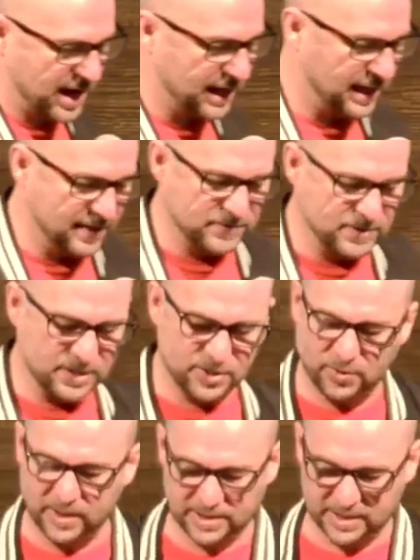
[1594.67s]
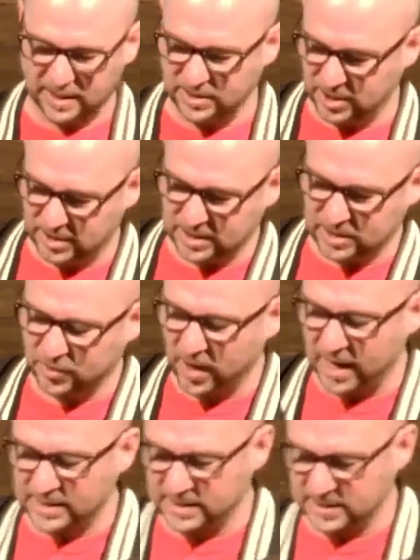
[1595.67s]
gives us through his son, Jesus
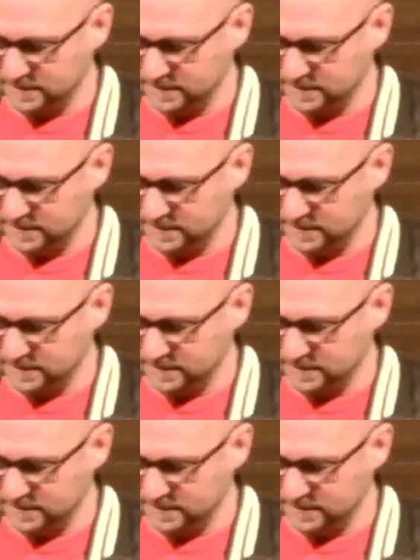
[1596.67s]
Christ.